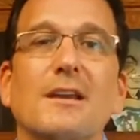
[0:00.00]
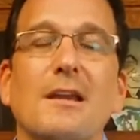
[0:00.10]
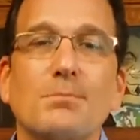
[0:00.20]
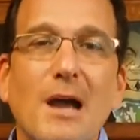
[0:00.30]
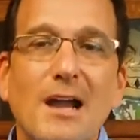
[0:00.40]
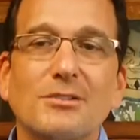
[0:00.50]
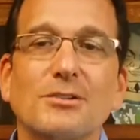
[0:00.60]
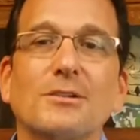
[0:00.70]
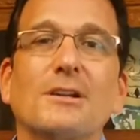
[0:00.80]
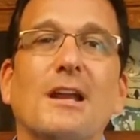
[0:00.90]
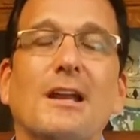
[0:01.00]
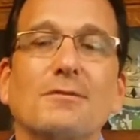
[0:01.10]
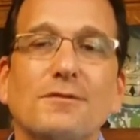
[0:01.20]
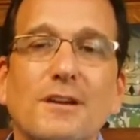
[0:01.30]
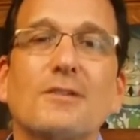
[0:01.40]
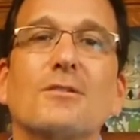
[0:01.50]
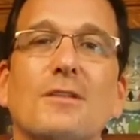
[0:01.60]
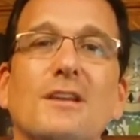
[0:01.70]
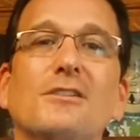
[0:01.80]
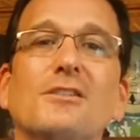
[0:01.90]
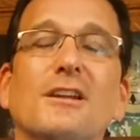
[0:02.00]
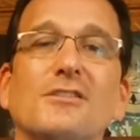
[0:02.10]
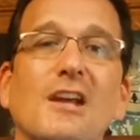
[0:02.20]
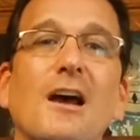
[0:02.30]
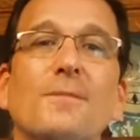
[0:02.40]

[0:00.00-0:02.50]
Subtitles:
and ponder and figure these things out.